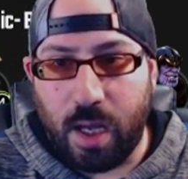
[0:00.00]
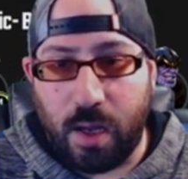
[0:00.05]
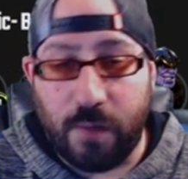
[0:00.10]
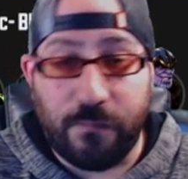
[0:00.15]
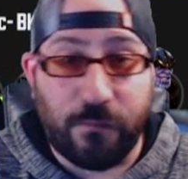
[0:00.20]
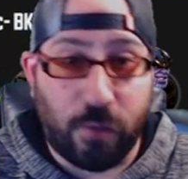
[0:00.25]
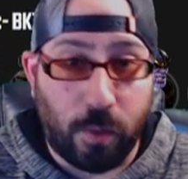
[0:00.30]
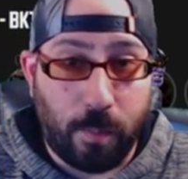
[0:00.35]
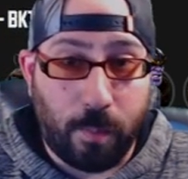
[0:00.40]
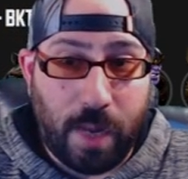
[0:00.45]

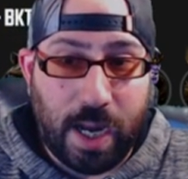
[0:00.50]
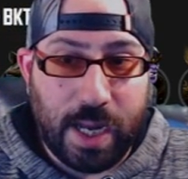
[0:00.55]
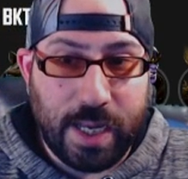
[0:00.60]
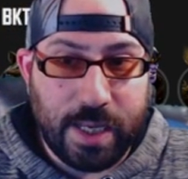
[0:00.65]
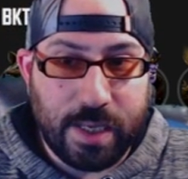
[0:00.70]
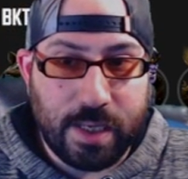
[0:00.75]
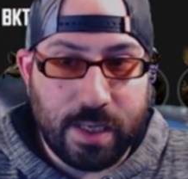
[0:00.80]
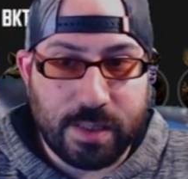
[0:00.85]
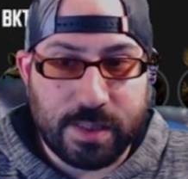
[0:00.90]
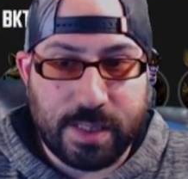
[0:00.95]
for
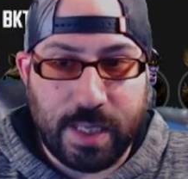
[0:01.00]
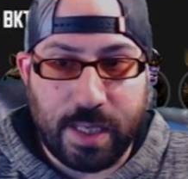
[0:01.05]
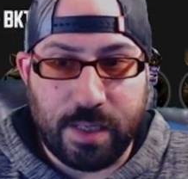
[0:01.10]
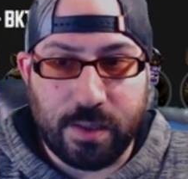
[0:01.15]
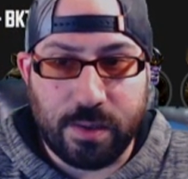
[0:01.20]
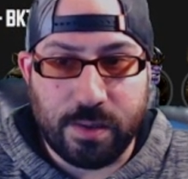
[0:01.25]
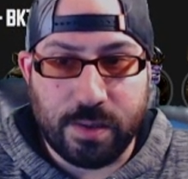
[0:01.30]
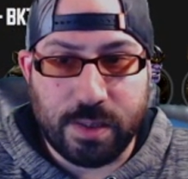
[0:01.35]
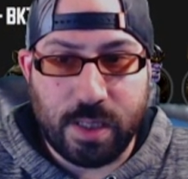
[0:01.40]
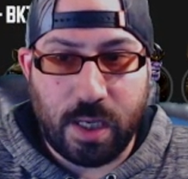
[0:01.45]
my
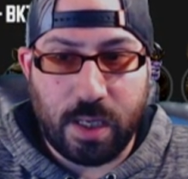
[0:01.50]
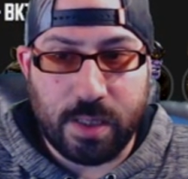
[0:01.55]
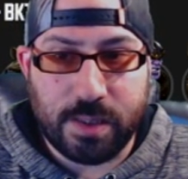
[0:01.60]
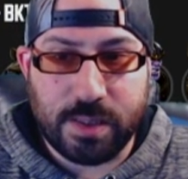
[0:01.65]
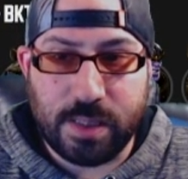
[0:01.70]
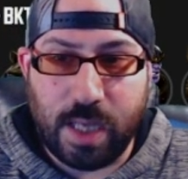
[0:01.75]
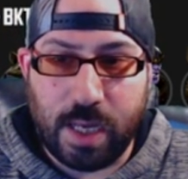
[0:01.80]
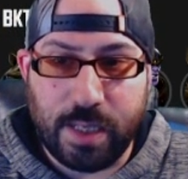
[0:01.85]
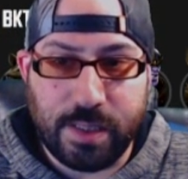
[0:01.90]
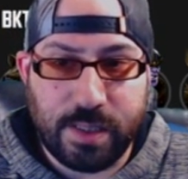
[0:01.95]
standards,
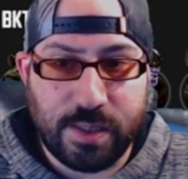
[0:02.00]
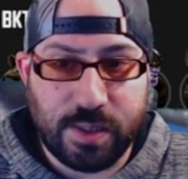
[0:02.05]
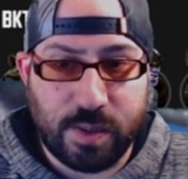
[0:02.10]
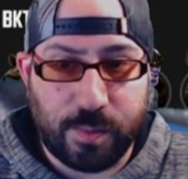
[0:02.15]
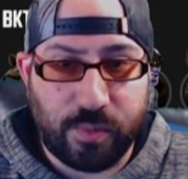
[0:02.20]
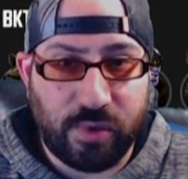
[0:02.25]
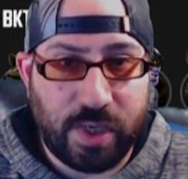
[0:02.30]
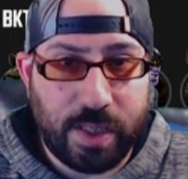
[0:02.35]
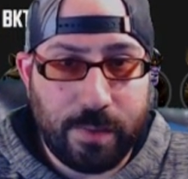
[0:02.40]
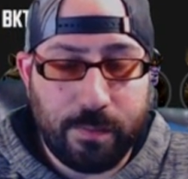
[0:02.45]
Scientist
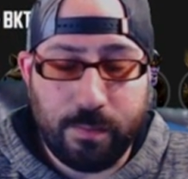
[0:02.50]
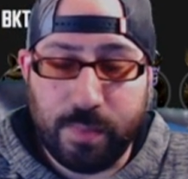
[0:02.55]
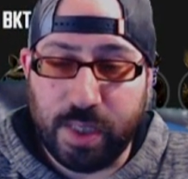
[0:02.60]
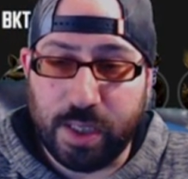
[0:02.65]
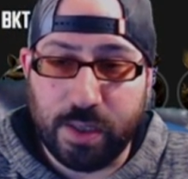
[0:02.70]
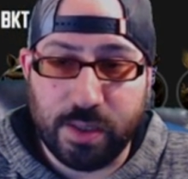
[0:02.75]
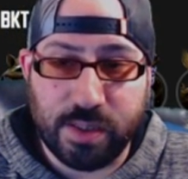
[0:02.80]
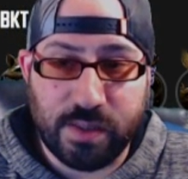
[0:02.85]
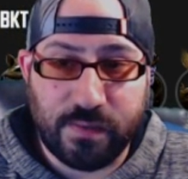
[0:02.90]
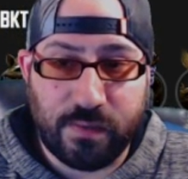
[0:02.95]
Supreme,
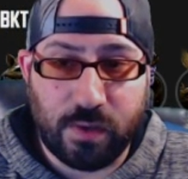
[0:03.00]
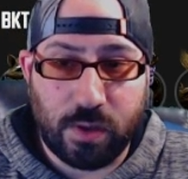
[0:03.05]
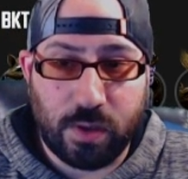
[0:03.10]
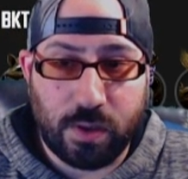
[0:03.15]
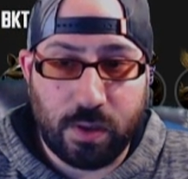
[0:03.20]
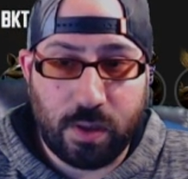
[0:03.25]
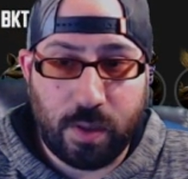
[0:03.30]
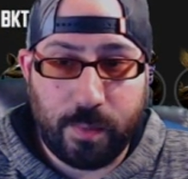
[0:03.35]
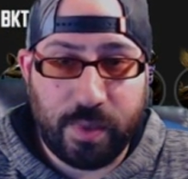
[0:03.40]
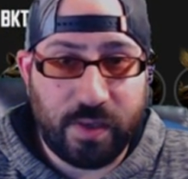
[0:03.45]
because of
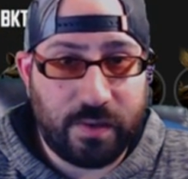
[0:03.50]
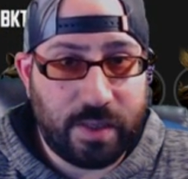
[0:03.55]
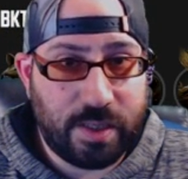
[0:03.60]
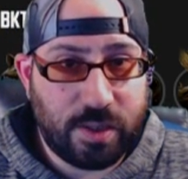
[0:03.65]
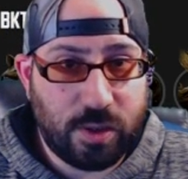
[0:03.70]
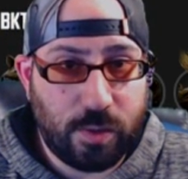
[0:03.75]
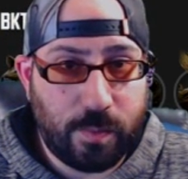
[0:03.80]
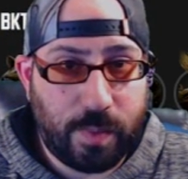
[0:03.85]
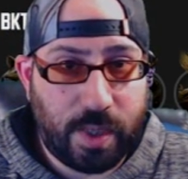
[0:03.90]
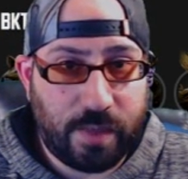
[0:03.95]
her ability
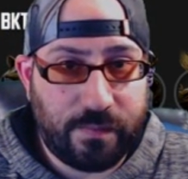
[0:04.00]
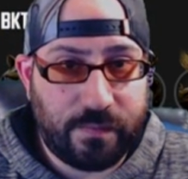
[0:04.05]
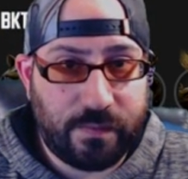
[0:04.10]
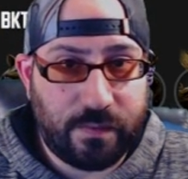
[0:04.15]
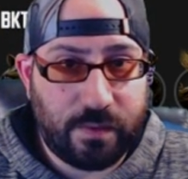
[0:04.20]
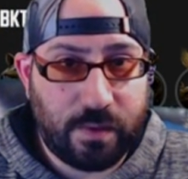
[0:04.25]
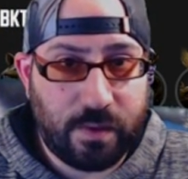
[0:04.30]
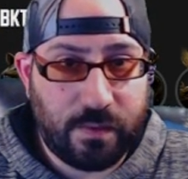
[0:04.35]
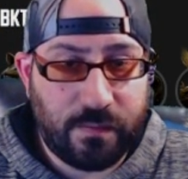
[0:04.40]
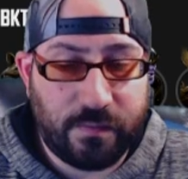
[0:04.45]
to buff,
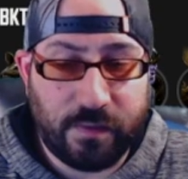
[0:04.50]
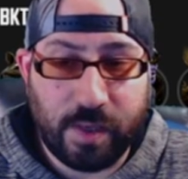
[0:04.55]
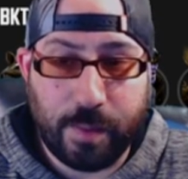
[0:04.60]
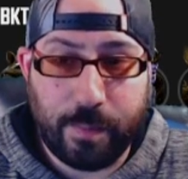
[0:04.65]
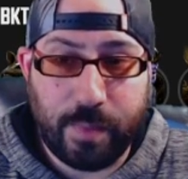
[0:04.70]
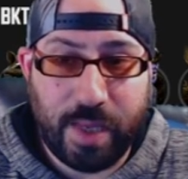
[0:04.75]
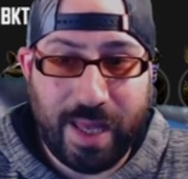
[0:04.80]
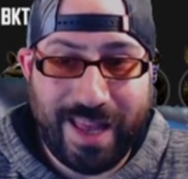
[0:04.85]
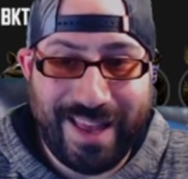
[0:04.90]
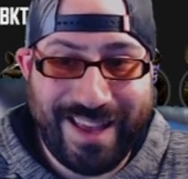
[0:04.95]
flip,
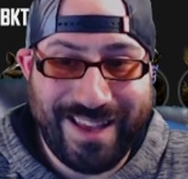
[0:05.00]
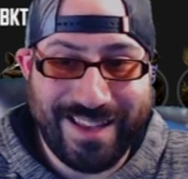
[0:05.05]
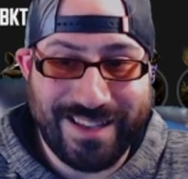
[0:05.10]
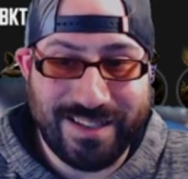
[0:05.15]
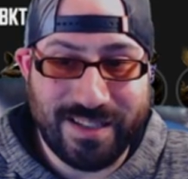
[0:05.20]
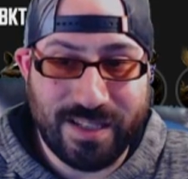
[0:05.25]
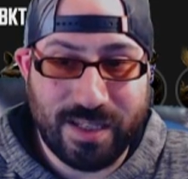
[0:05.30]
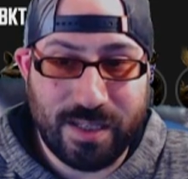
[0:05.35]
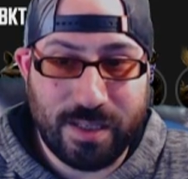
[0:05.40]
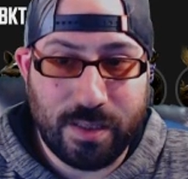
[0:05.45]

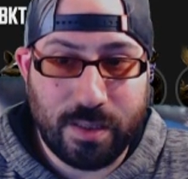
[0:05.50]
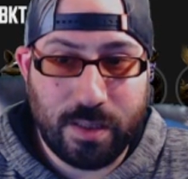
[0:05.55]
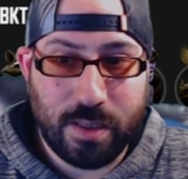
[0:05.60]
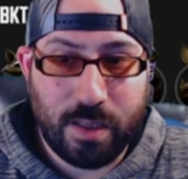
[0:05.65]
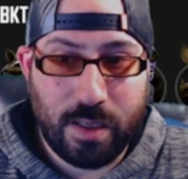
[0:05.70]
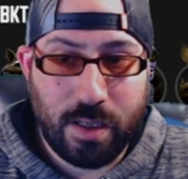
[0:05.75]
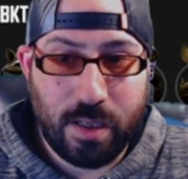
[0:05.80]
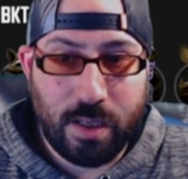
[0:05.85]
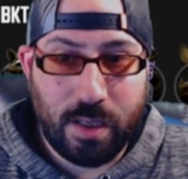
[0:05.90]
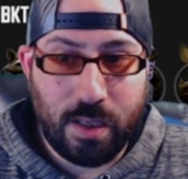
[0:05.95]
and
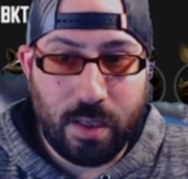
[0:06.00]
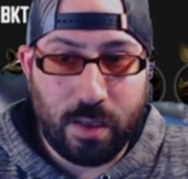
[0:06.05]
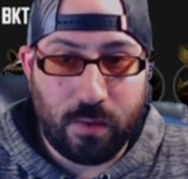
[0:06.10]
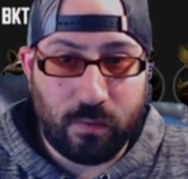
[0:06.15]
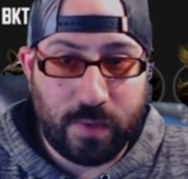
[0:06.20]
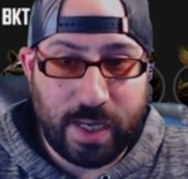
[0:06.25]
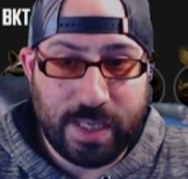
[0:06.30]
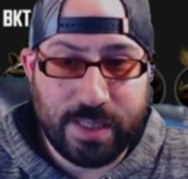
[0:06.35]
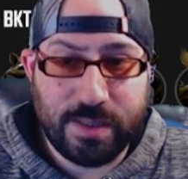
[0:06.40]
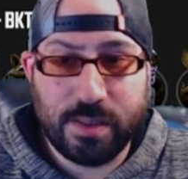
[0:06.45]

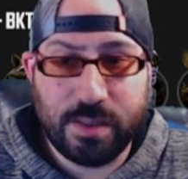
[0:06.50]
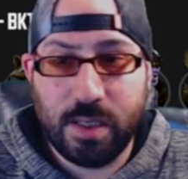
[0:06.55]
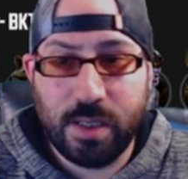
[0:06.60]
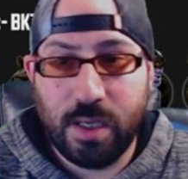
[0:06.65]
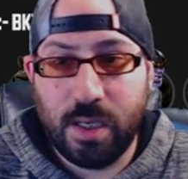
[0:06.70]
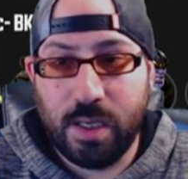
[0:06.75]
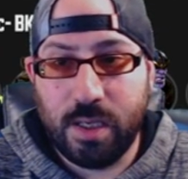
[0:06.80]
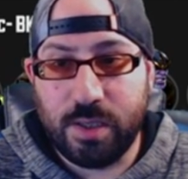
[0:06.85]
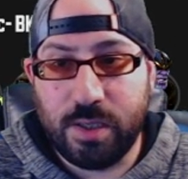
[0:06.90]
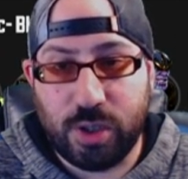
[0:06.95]
res.
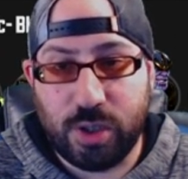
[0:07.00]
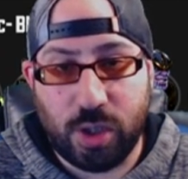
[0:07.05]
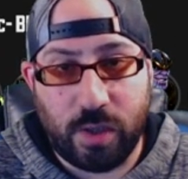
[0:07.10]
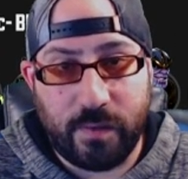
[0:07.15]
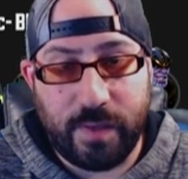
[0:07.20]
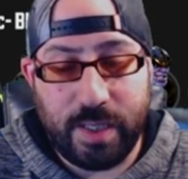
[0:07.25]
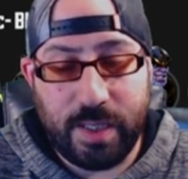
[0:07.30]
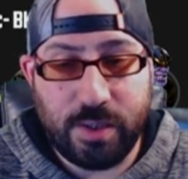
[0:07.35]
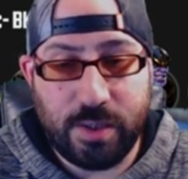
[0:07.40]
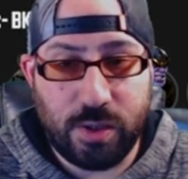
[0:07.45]

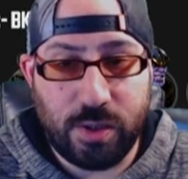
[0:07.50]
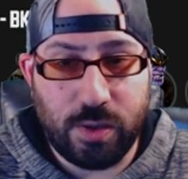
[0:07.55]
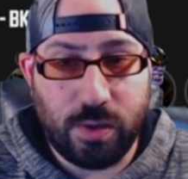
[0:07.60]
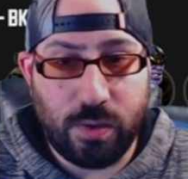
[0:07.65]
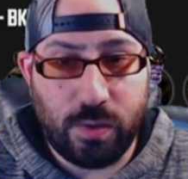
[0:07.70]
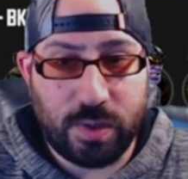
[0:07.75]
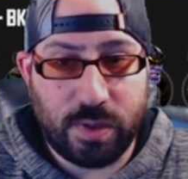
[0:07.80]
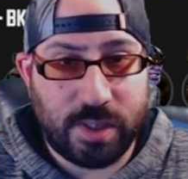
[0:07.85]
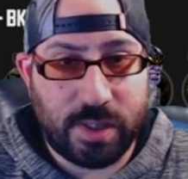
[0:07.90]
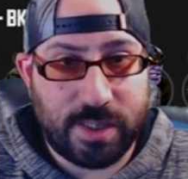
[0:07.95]
Shuri
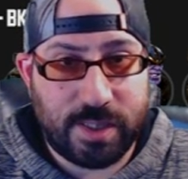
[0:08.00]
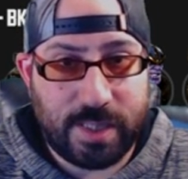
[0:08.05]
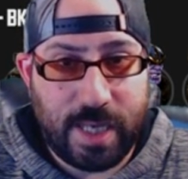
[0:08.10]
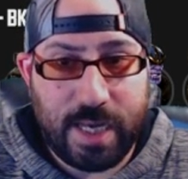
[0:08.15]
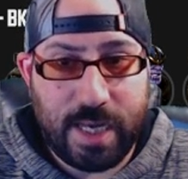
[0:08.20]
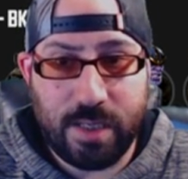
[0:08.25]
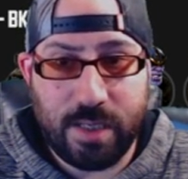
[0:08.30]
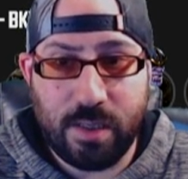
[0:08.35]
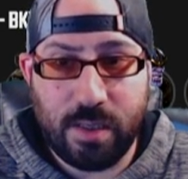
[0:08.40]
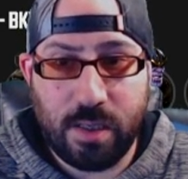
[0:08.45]
to
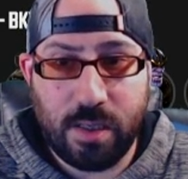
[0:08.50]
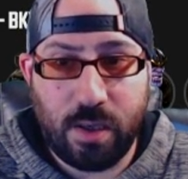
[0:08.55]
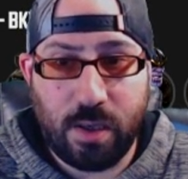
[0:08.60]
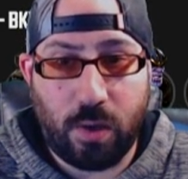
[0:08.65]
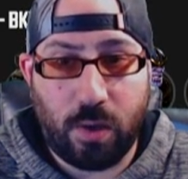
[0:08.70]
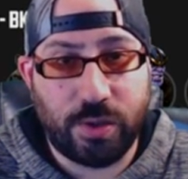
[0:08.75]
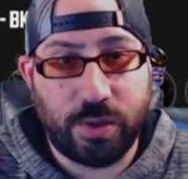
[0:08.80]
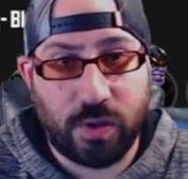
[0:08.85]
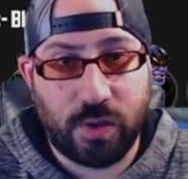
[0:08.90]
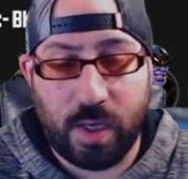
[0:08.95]
sustain.
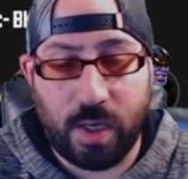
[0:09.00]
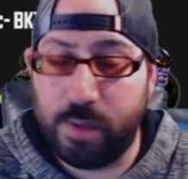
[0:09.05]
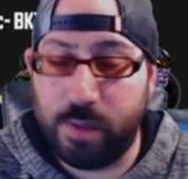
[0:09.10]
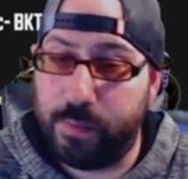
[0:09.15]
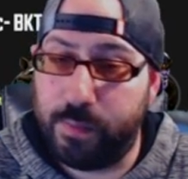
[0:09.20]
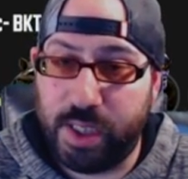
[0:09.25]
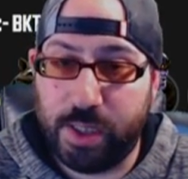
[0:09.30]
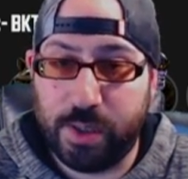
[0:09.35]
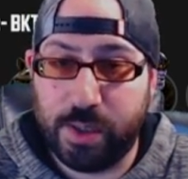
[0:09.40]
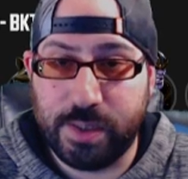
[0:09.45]
Ultron,
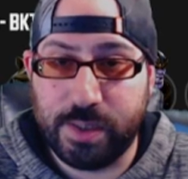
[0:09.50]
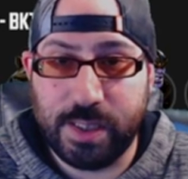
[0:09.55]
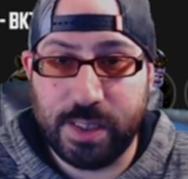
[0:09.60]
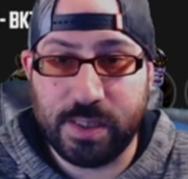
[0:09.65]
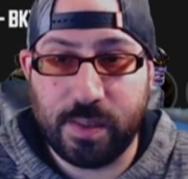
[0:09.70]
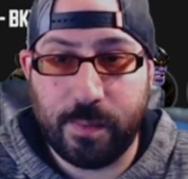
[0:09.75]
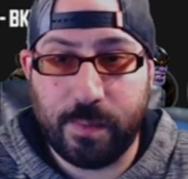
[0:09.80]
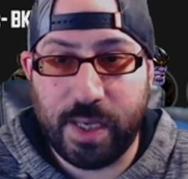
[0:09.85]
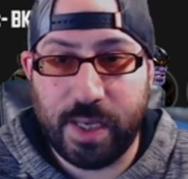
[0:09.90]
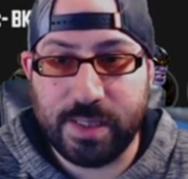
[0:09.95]
because he's
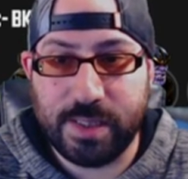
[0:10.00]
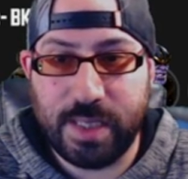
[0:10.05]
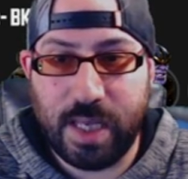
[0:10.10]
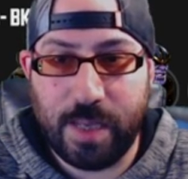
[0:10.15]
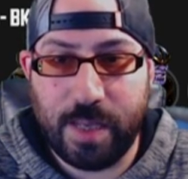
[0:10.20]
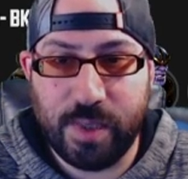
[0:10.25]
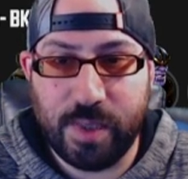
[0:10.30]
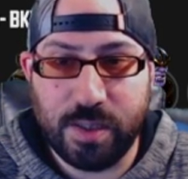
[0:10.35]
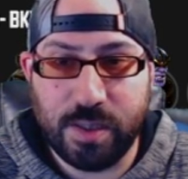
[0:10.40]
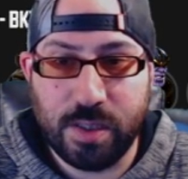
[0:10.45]
the best
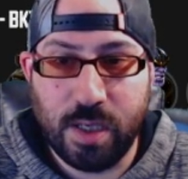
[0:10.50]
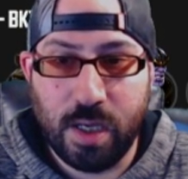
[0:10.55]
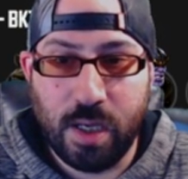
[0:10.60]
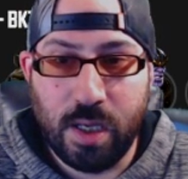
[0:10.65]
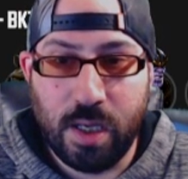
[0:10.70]
damage.